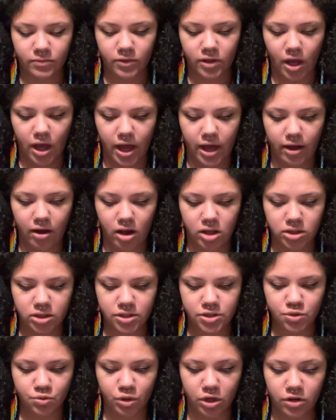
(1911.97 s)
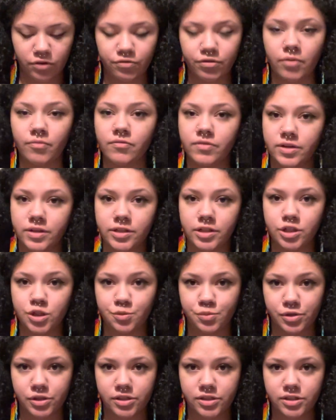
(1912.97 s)
I got this one from Vintage
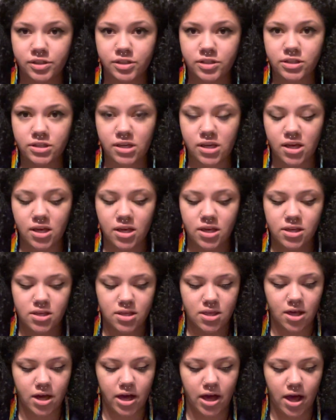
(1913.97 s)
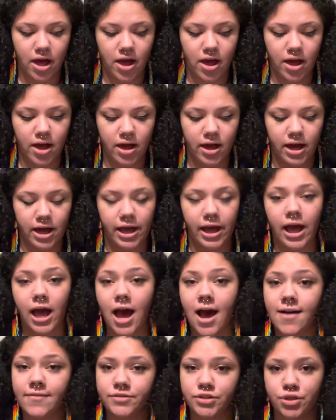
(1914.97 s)
Books. I
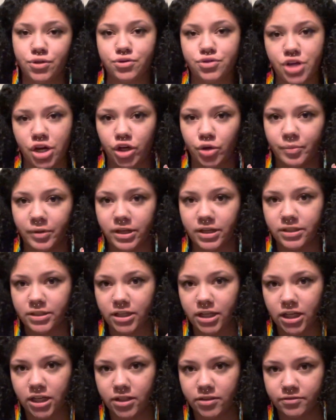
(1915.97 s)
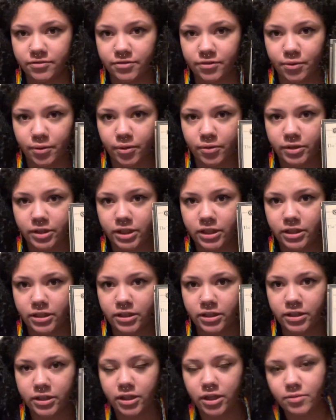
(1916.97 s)
have Two Gentlemen of
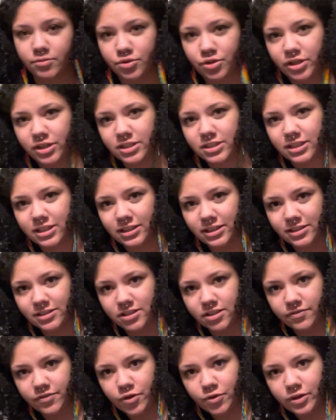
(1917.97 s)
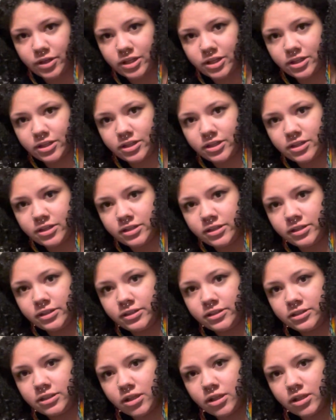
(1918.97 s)
Verona. I'm trying to get this to focus.